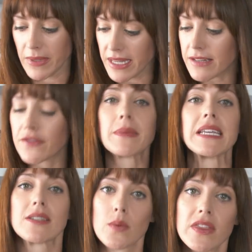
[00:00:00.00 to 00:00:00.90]
But that for
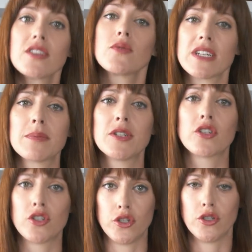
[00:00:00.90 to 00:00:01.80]
me is what this recipe should do.